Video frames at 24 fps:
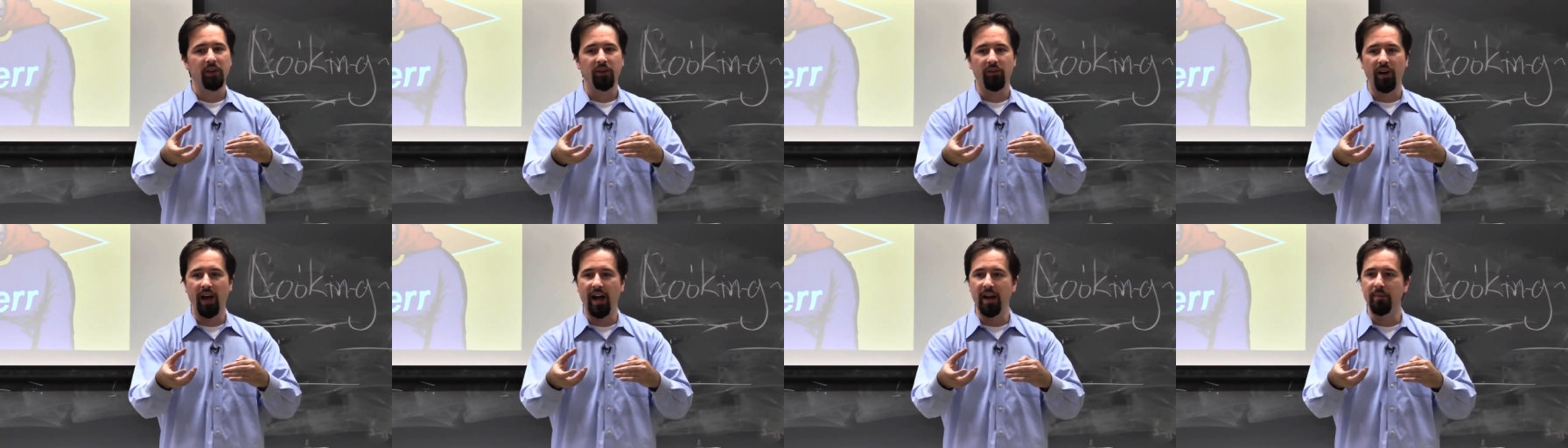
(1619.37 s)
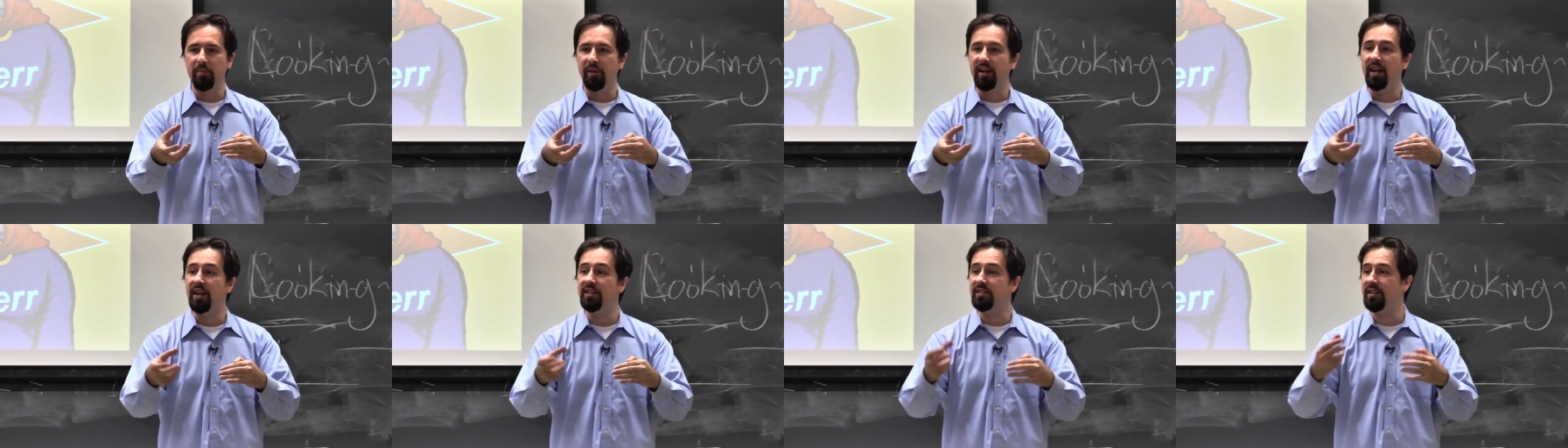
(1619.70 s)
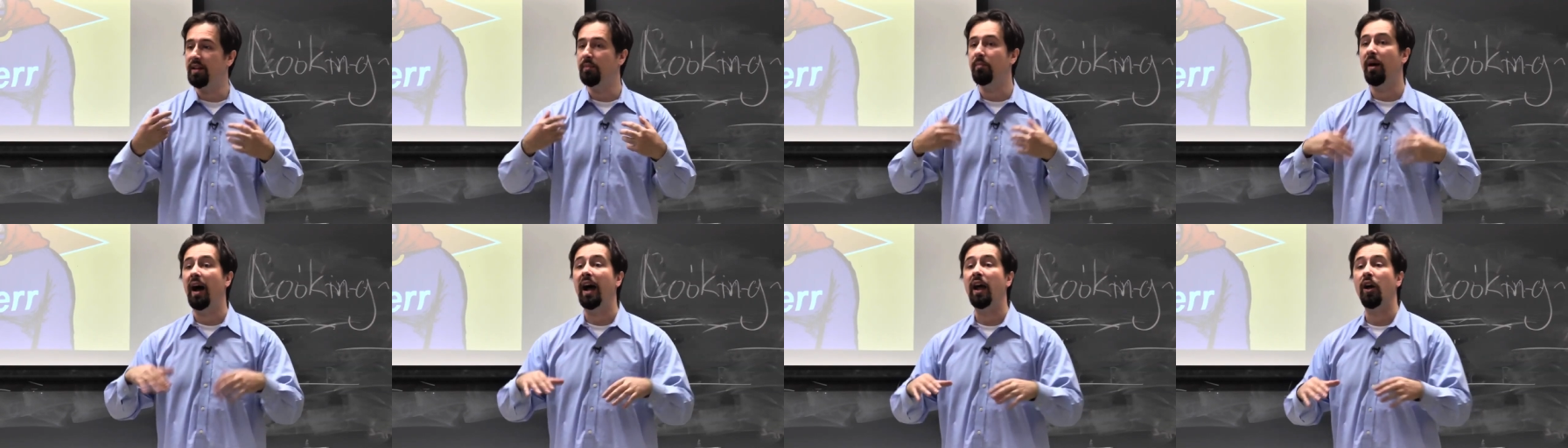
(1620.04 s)
right? Because
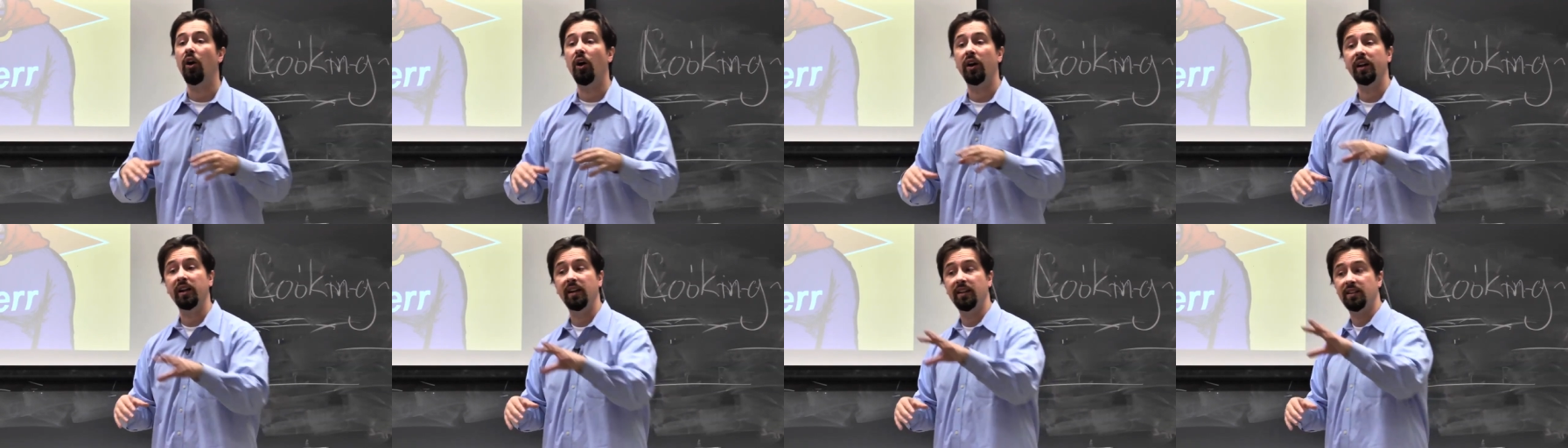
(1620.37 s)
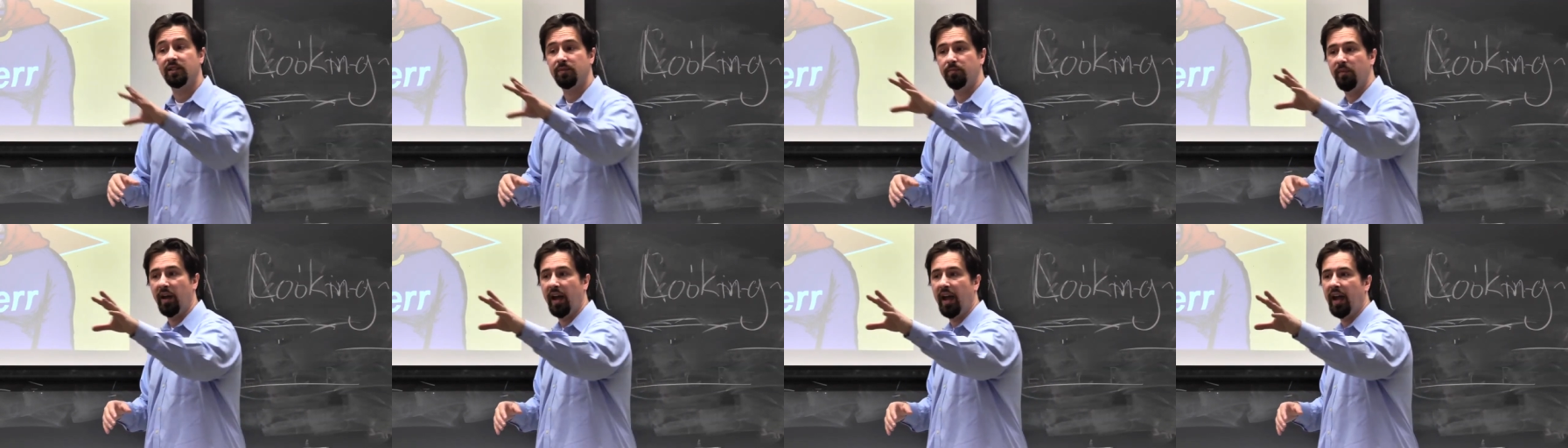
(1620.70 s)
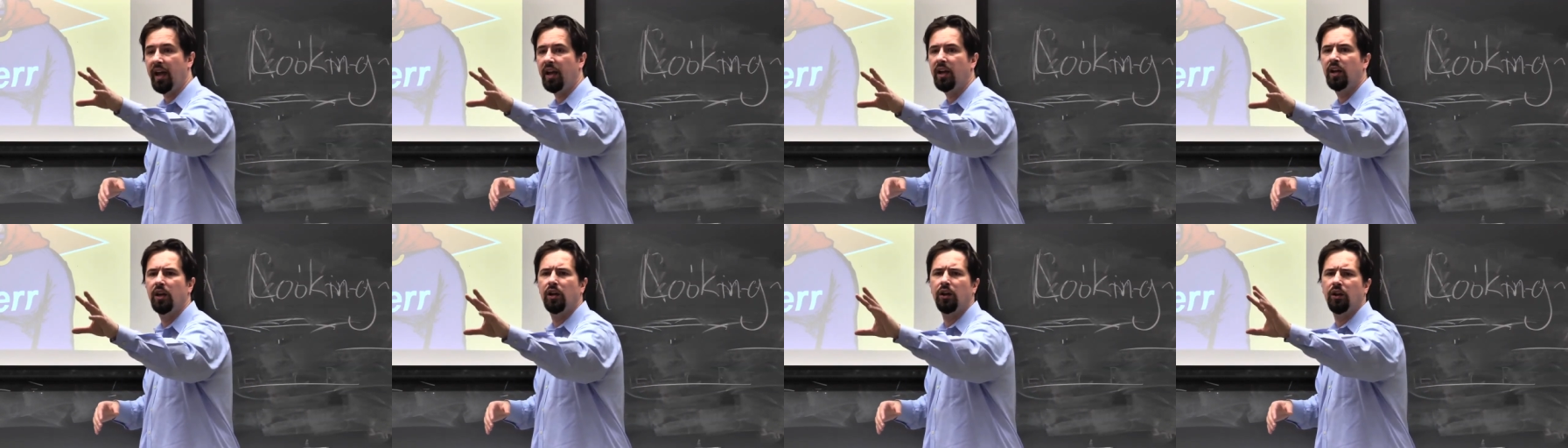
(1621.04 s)
then my audience
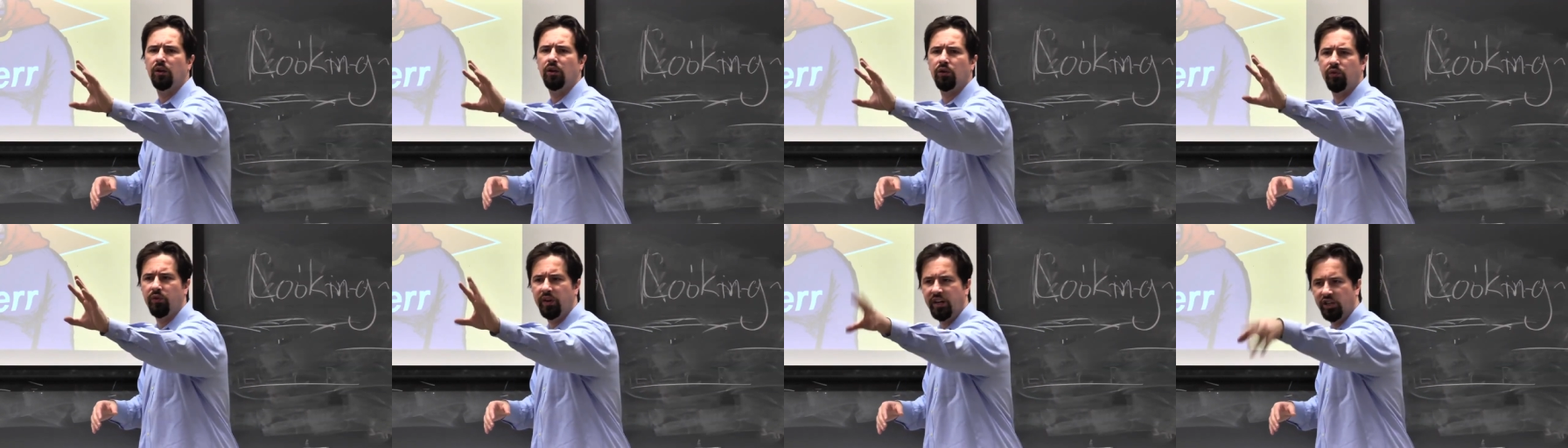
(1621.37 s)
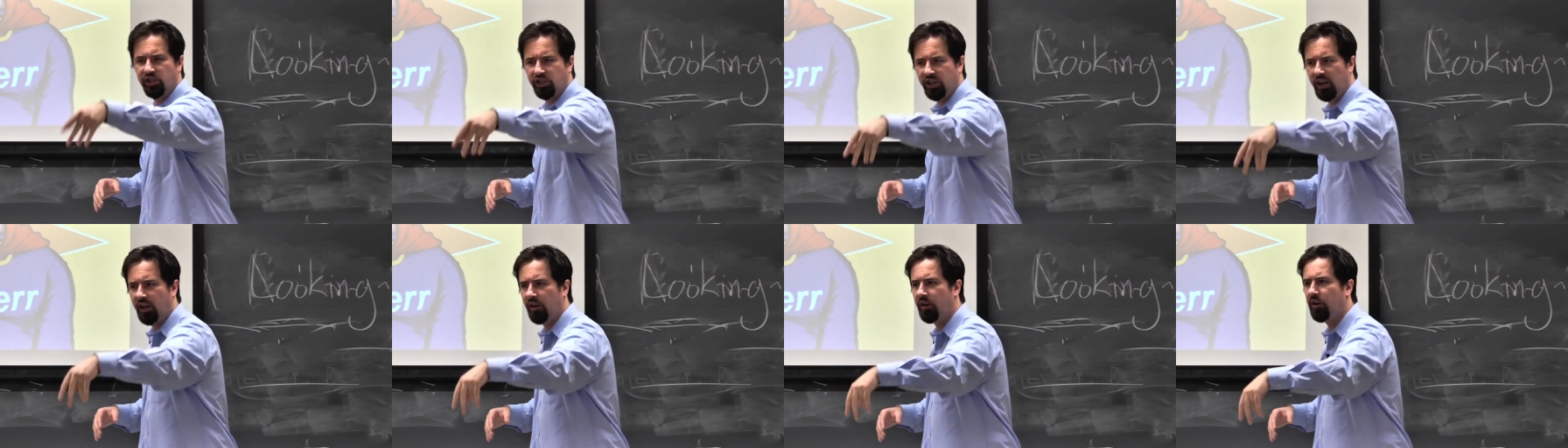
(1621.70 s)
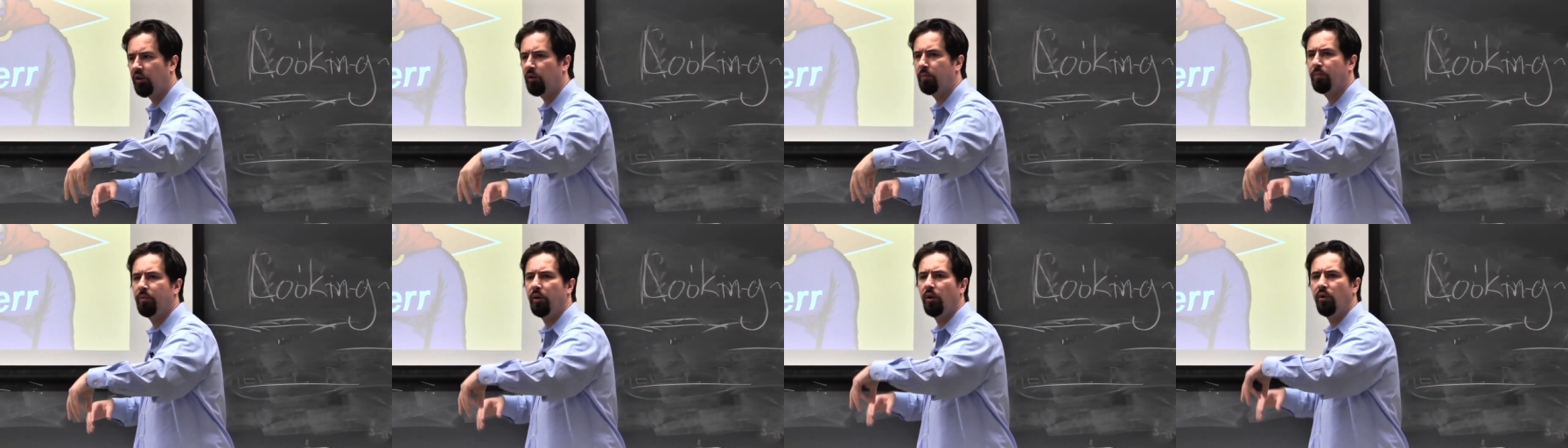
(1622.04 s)
may reshare
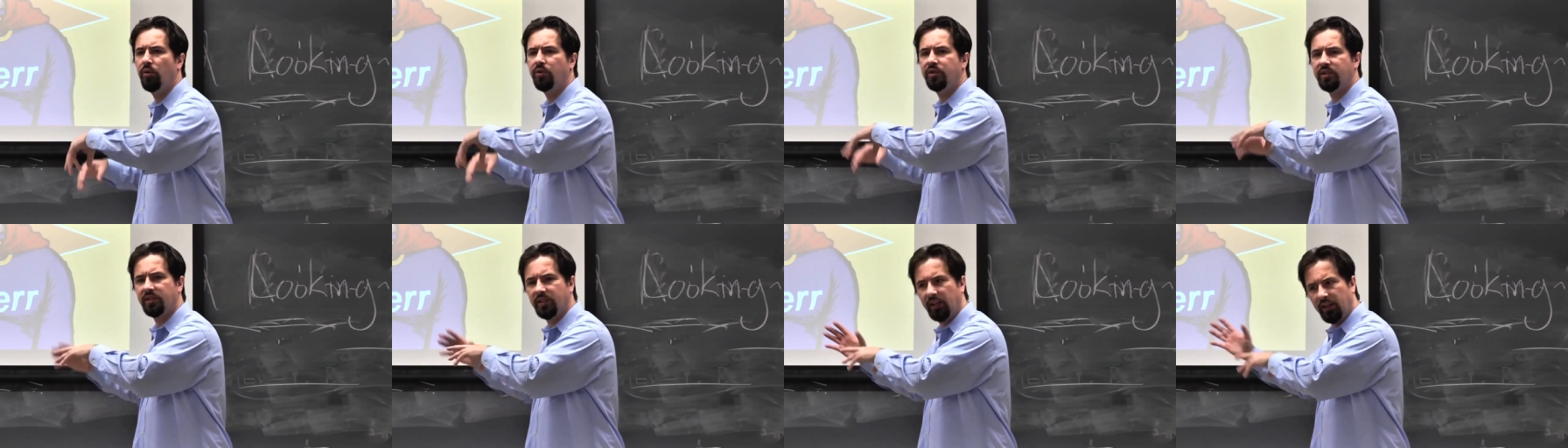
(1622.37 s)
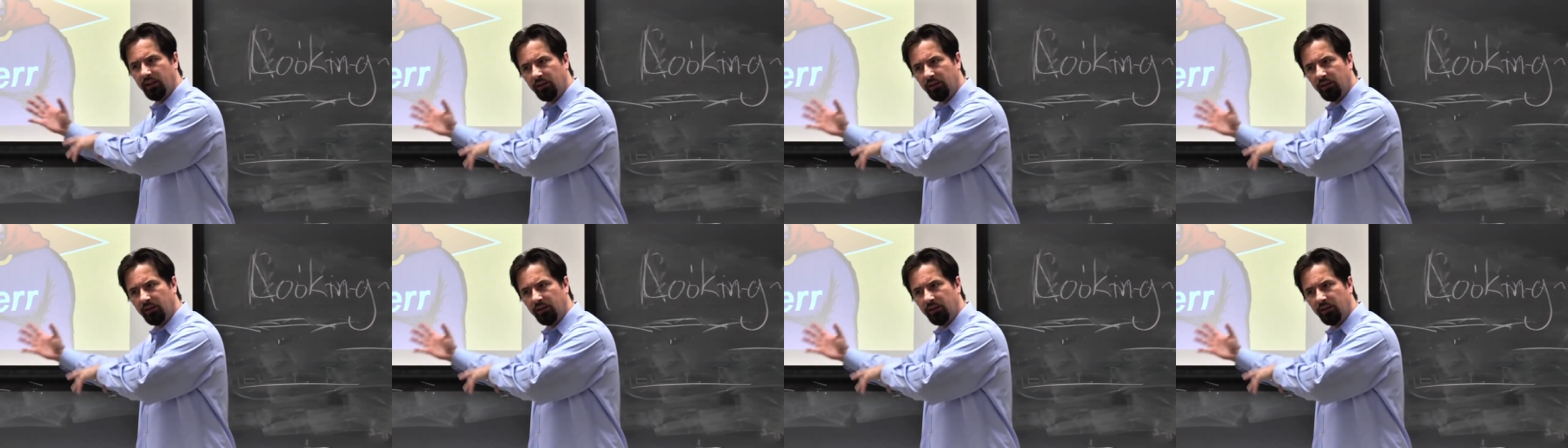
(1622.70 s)
your post